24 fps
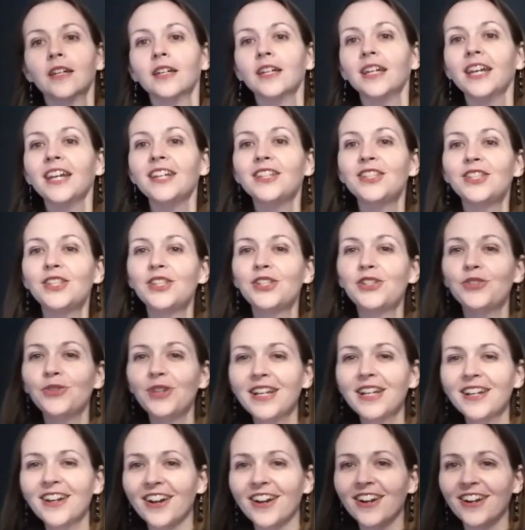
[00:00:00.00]
It's
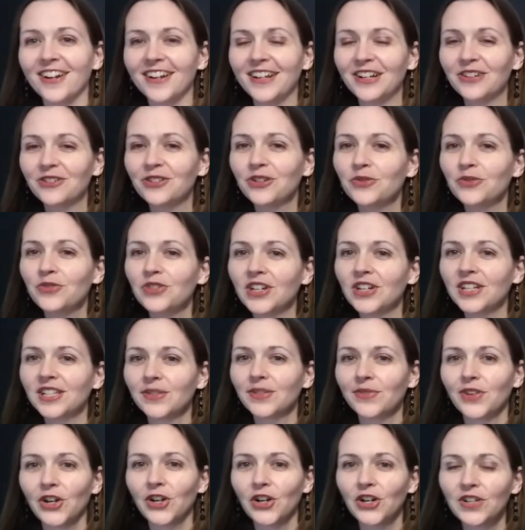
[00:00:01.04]
string art. I don't know if you guys
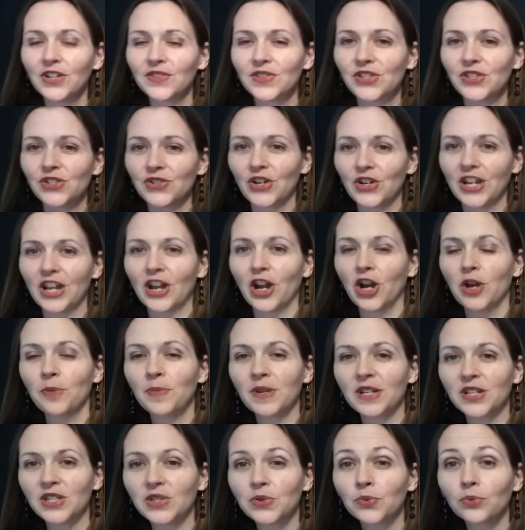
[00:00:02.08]
have heard of string art,
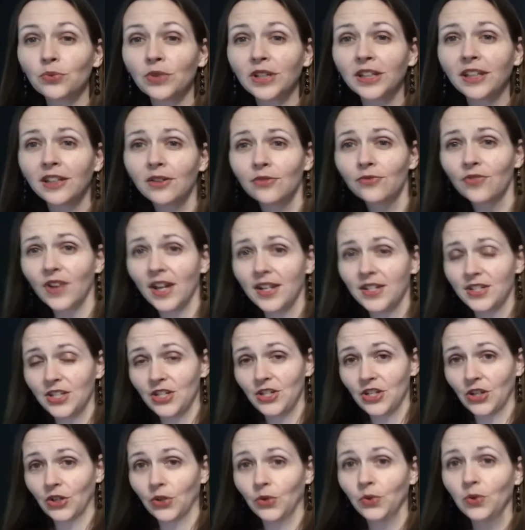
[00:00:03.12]
but it's really fun to
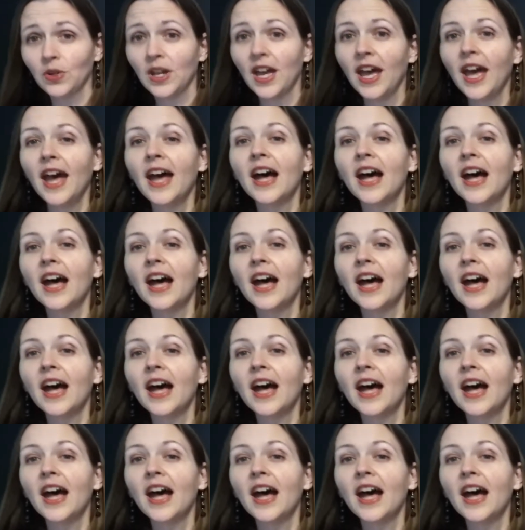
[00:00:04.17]
do.